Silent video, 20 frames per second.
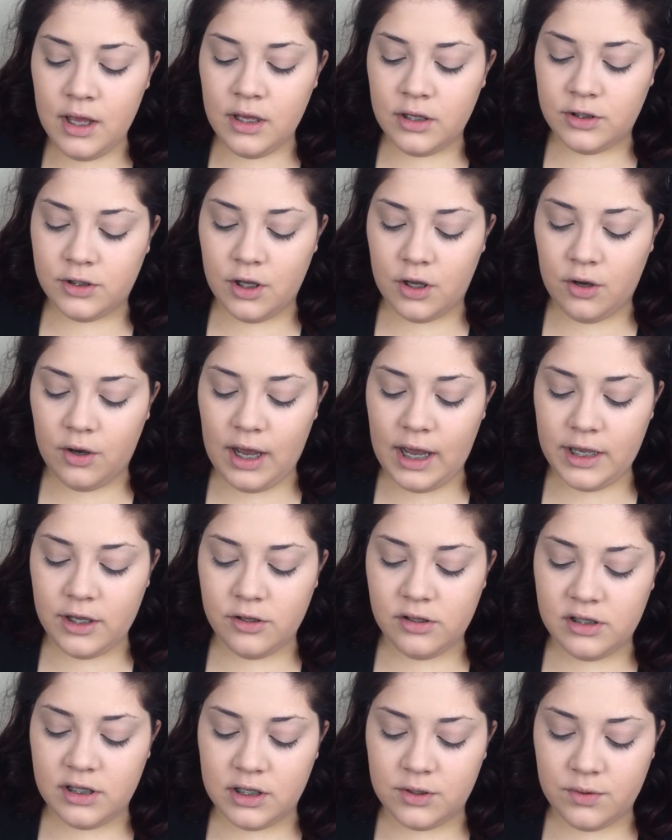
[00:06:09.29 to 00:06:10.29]
So I
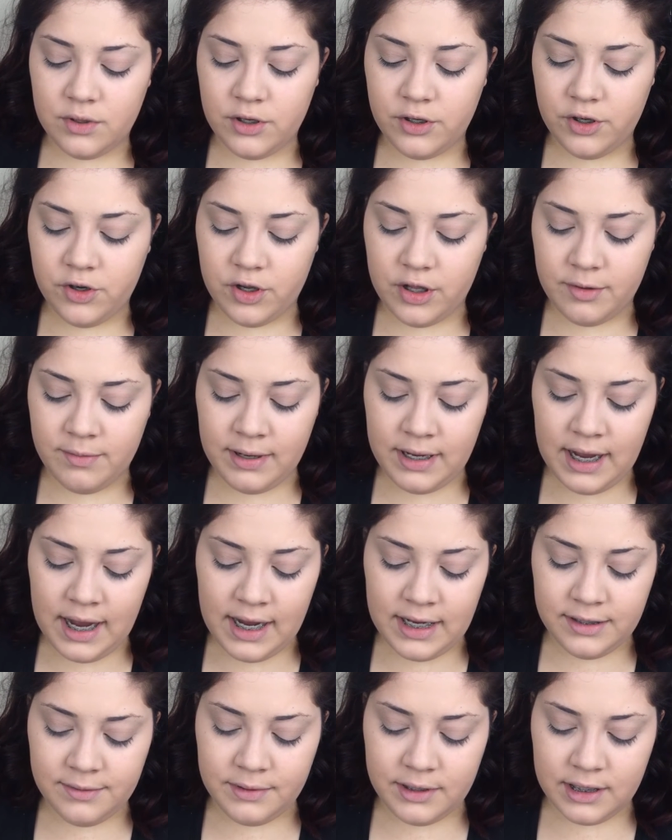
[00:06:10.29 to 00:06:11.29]
use this one underneath my
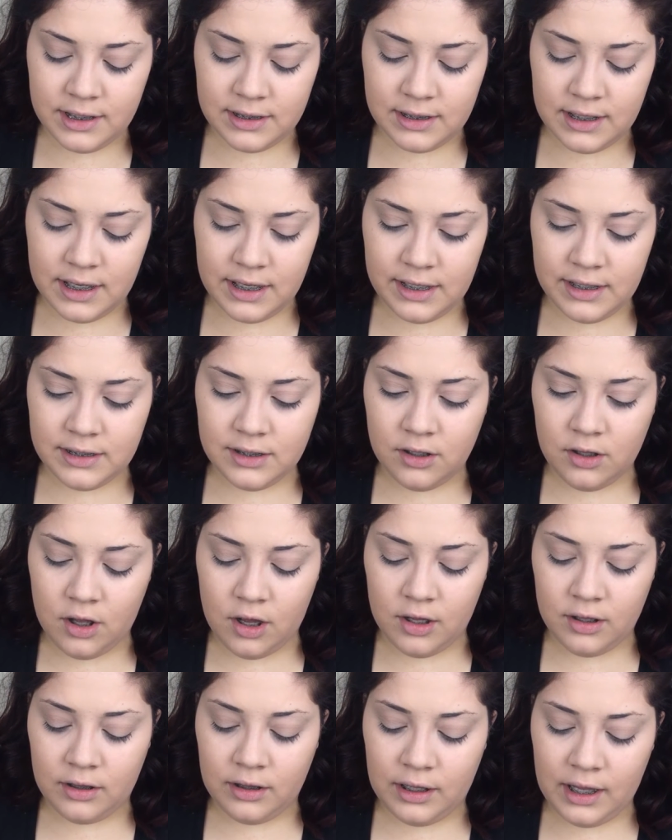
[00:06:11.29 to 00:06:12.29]
eyes because it is a
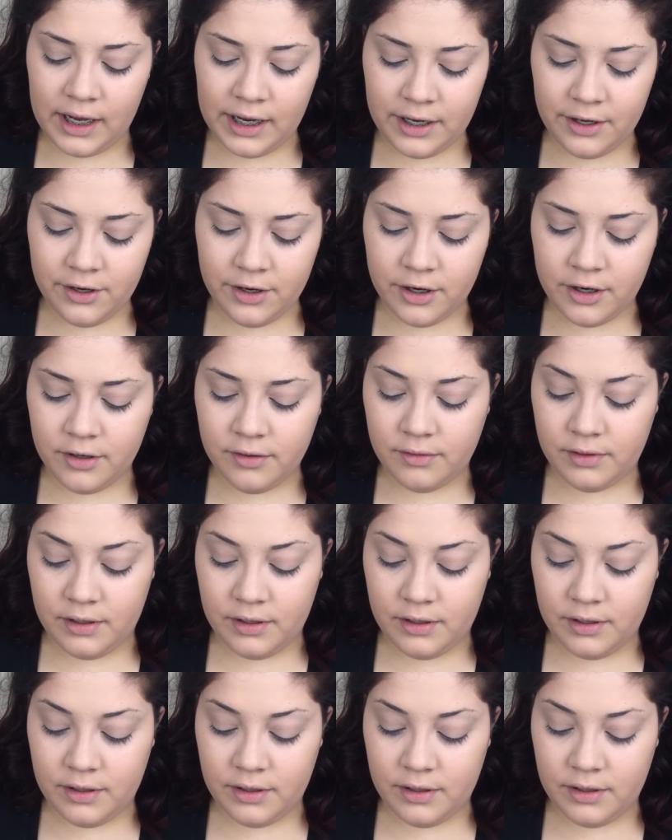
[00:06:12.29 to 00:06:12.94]
lot lighter.